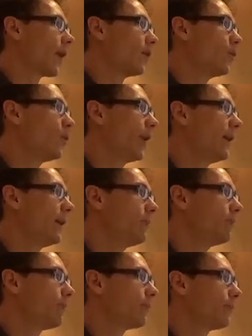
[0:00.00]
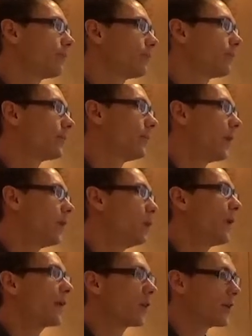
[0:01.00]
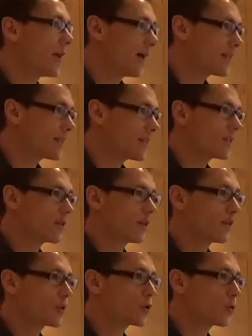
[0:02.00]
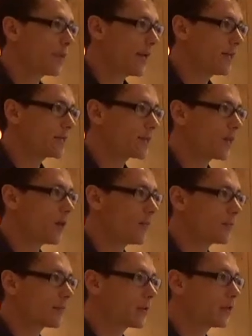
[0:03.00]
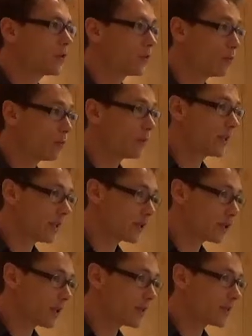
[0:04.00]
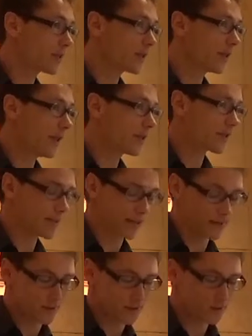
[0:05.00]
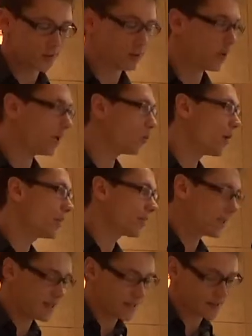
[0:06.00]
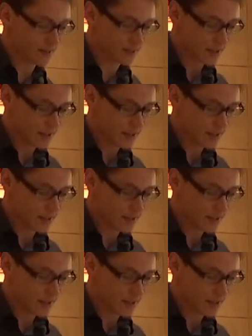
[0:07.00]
really recognizes the strength of the due diligence exercise. So what is